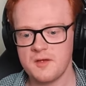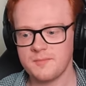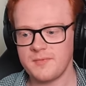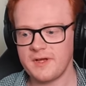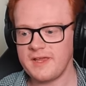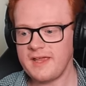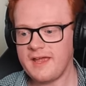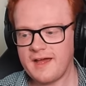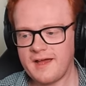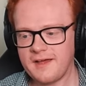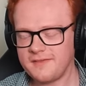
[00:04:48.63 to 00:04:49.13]

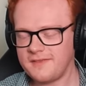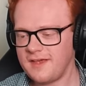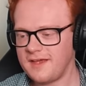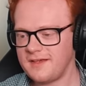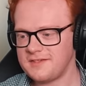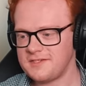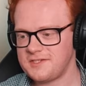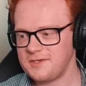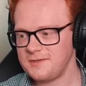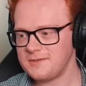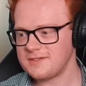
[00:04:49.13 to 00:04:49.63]
But
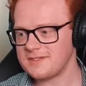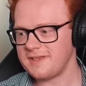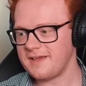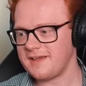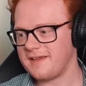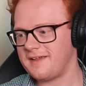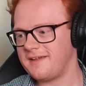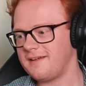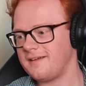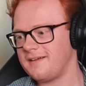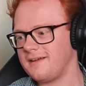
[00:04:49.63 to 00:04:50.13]
yeah, she's
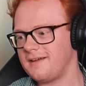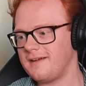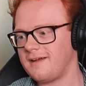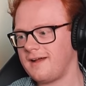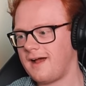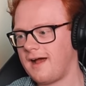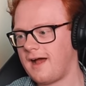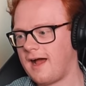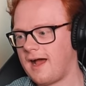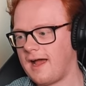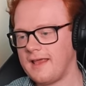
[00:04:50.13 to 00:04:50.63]
like,
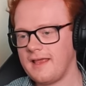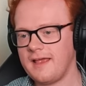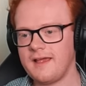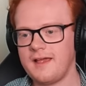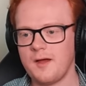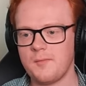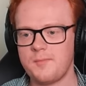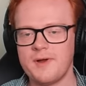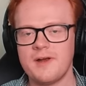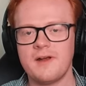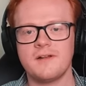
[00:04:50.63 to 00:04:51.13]

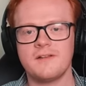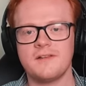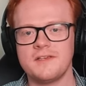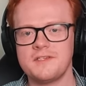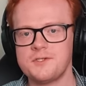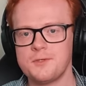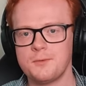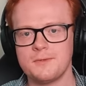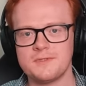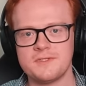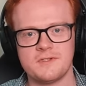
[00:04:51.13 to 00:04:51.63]
apparently
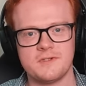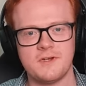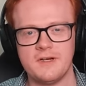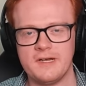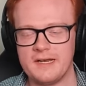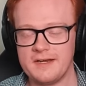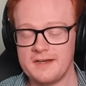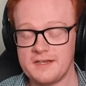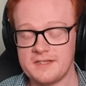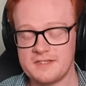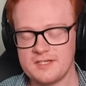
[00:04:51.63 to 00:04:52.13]
she wasn't
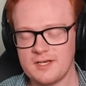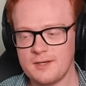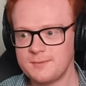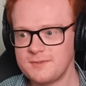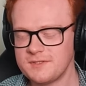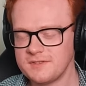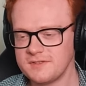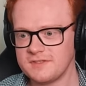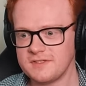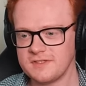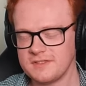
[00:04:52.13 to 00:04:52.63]
on any
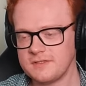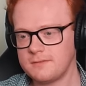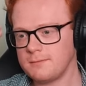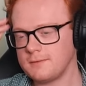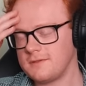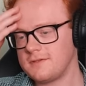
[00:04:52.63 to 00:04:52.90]
substances,